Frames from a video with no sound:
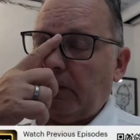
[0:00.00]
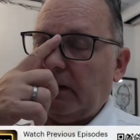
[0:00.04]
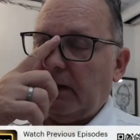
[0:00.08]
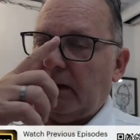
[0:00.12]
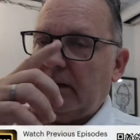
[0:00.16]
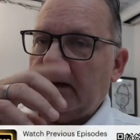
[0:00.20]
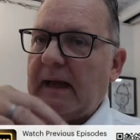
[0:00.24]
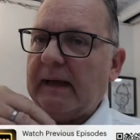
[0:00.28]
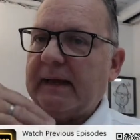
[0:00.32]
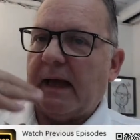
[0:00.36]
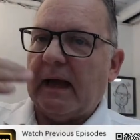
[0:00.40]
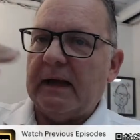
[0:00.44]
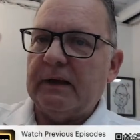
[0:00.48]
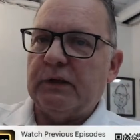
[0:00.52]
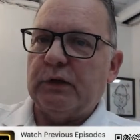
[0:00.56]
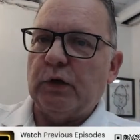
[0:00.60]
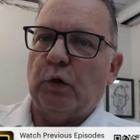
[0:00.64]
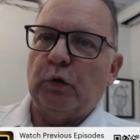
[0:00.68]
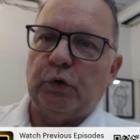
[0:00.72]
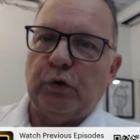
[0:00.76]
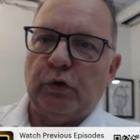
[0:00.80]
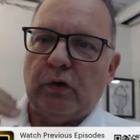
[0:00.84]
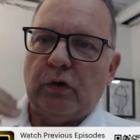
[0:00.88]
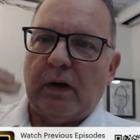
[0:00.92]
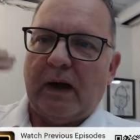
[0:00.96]
like I
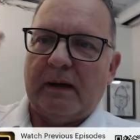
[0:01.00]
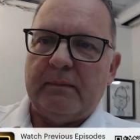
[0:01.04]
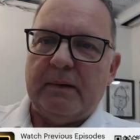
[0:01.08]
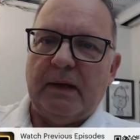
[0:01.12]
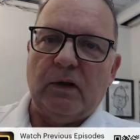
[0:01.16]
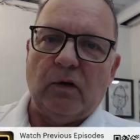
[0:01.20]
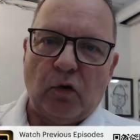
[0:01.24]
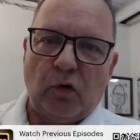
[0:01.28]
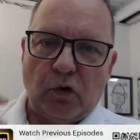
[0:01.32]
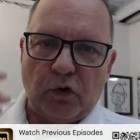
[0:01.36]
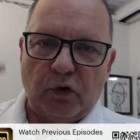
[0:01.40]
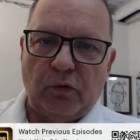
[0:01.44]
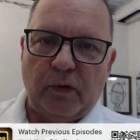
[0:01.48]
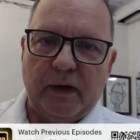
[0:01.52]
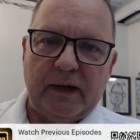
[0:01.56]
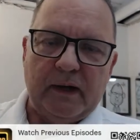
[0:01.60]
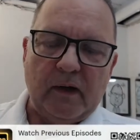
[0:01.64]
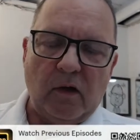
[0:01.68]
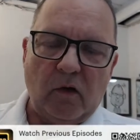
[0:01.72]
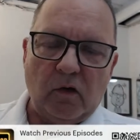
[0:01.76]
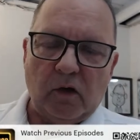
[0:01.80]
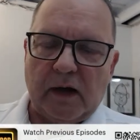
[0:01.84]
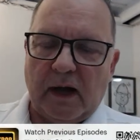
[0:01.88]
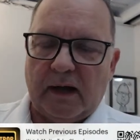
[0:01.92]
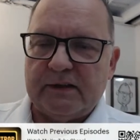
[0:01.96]
told you, I've been ordering
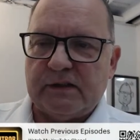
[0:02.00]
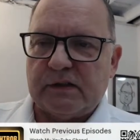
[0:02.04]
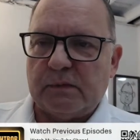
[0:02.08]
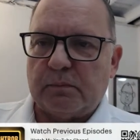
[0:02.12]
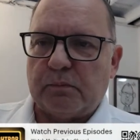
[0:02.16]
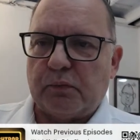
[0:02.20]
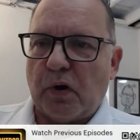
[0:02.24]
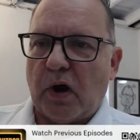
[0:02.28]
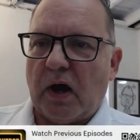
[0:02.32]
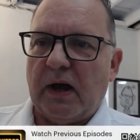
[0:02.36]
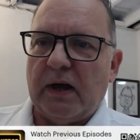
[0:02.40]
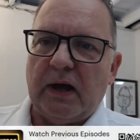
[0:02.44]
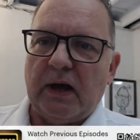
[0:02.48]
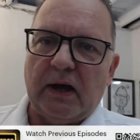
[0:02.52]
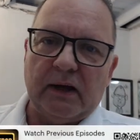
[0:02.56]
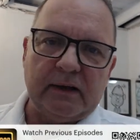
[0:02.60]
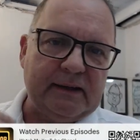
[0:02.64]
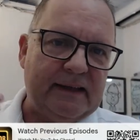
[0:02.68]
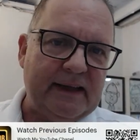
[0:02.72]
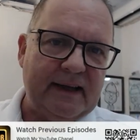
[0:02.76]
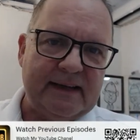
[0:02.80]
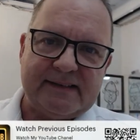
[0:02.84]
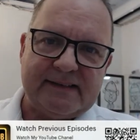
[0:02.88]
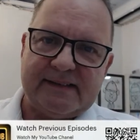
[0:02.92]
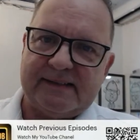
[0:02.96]
all kinds of
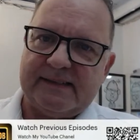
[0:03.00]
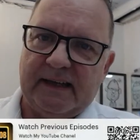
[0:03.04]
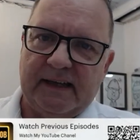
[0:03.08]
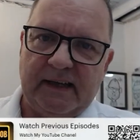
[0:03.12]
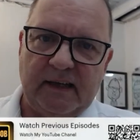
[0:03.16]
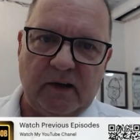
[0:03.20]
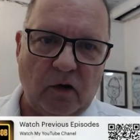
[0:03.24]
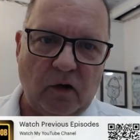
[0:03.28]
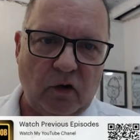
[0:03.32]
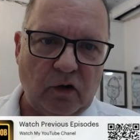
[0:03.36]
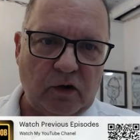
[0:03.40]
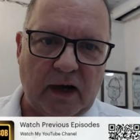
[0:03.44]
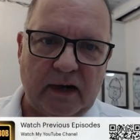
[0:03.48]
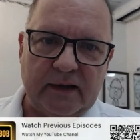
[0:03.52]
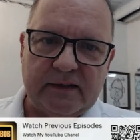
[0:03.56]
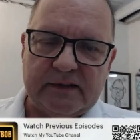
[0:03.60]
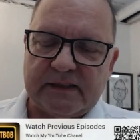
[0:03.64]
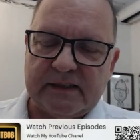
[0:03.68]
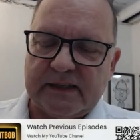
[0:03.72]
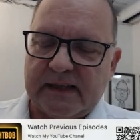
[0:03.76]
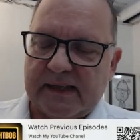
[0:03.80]
product, testing all kinds of